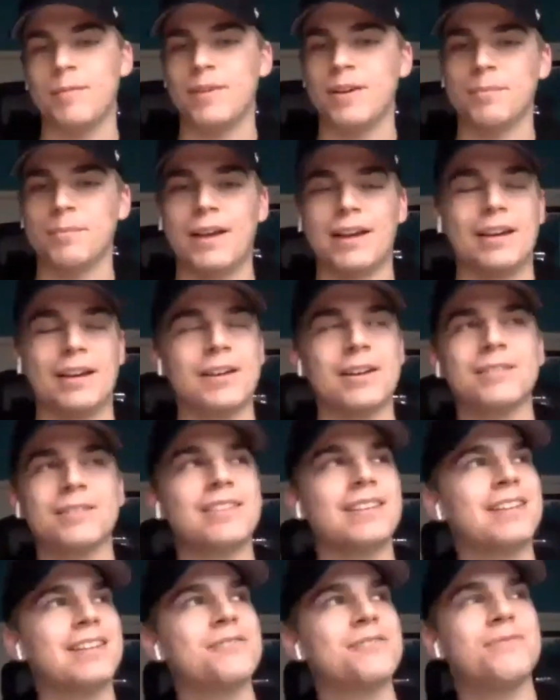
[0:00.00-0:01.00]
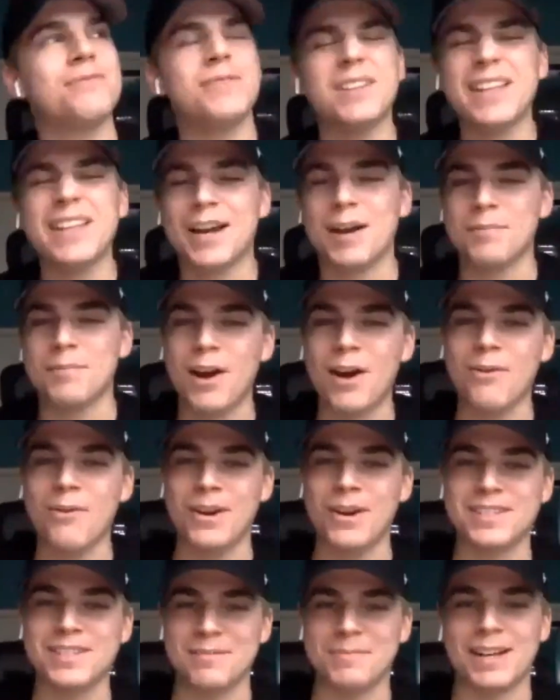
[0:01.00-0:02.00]
I'm like, I feel like I'm not
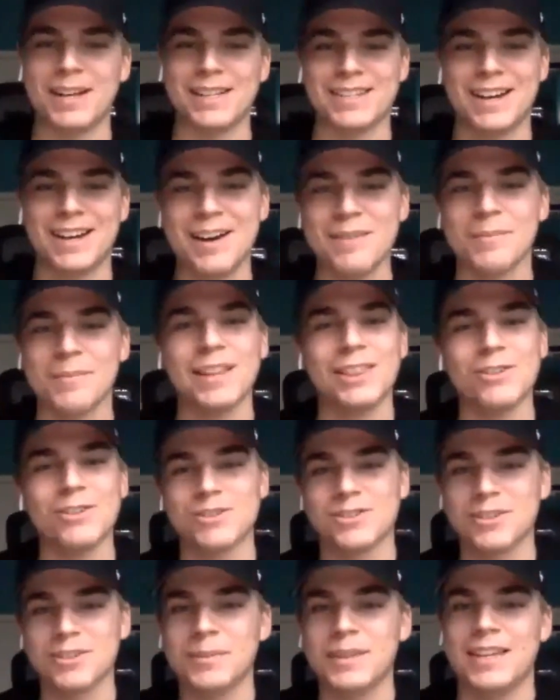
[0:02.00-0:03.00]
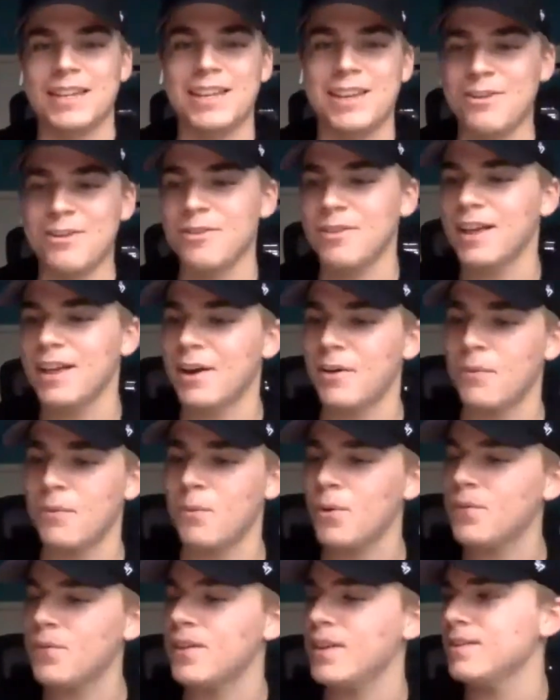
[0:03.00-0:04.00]
wasting my time. Like there's something here, like I
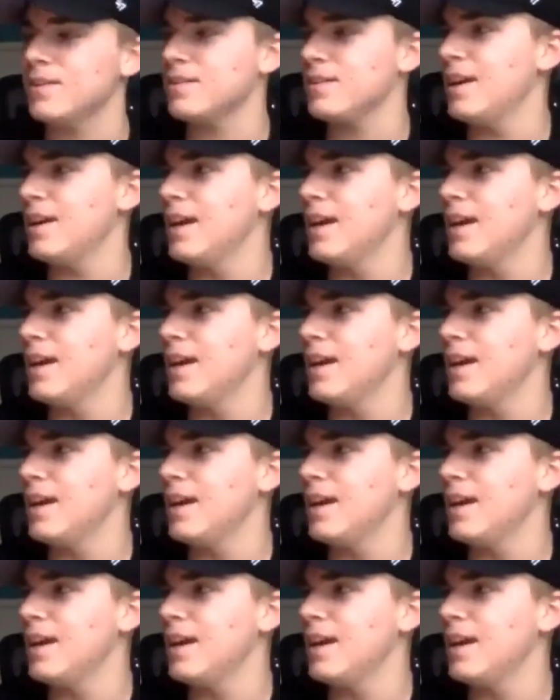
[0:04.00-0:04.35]
want this.